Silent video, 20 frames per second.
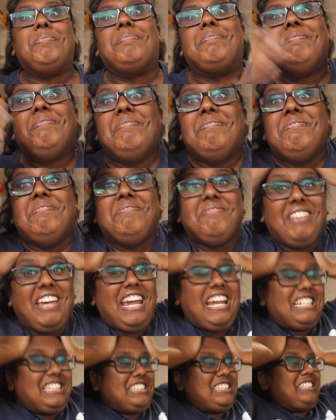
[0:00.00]

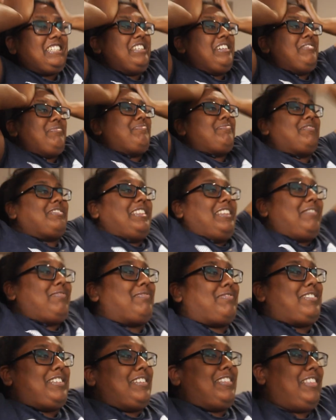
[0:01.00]
It's the
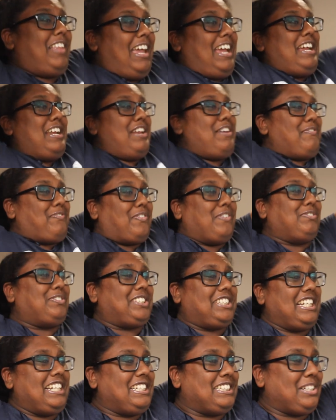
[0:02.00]
lady from
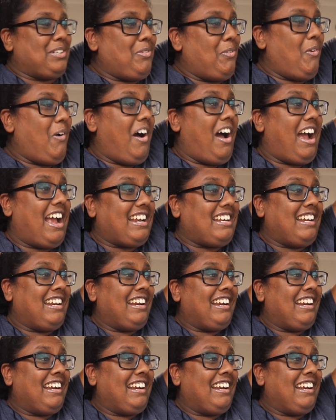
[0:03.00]
season 1!